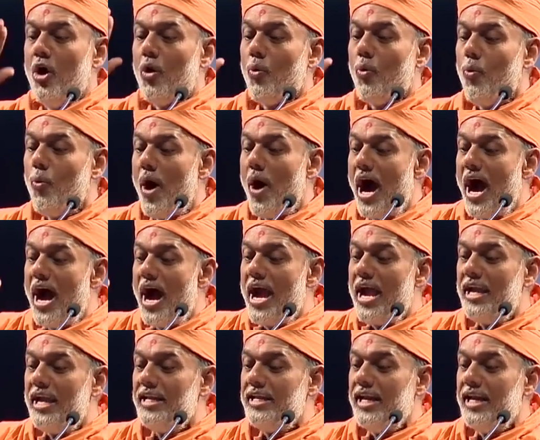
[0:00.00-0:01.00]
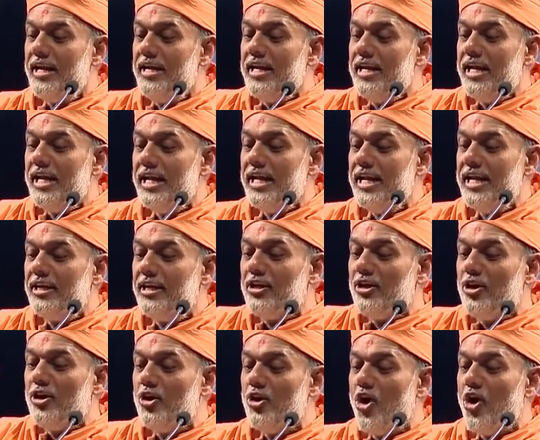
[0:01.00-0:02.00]
Why did
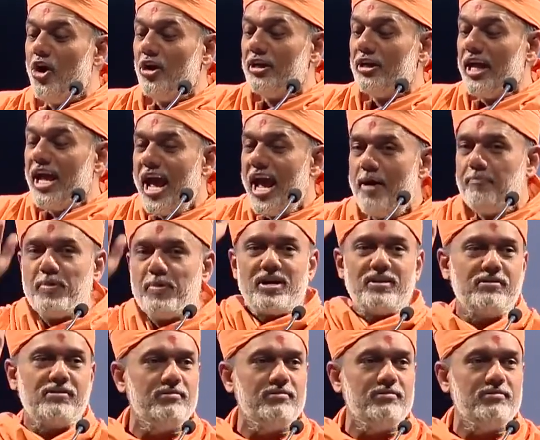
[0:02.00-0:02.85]
it not happen?